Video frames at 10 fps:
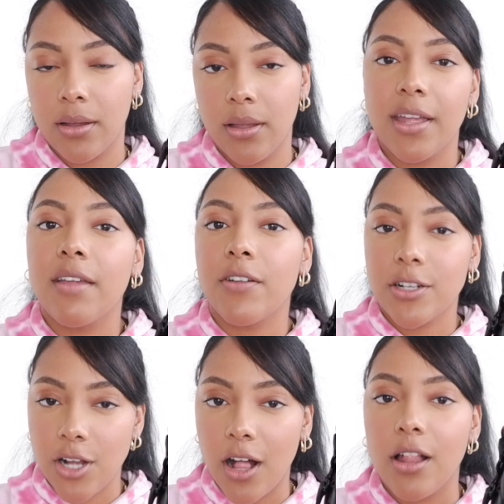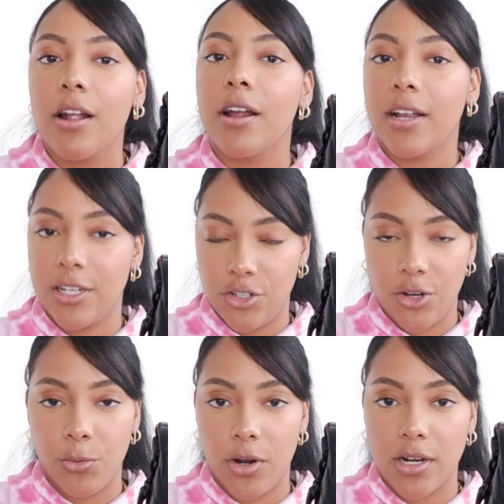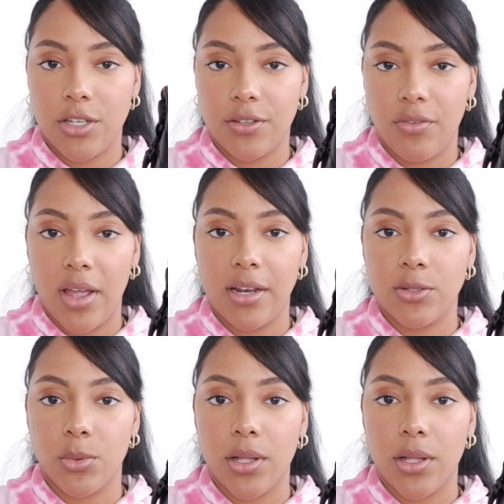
Like if you're taller, it should work just fine as